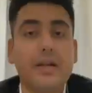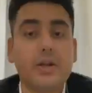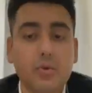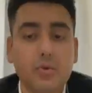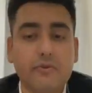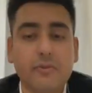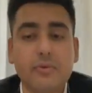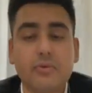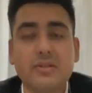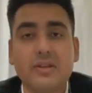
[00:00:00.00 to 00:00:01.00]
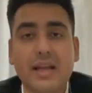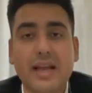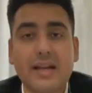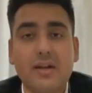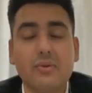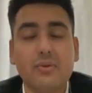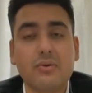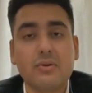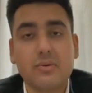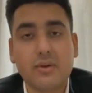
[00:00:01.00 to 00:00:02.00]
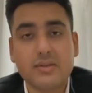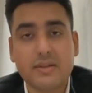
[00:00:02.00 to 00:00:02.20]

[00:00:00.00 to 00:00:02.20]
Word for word: two from two thousand nine to two thousand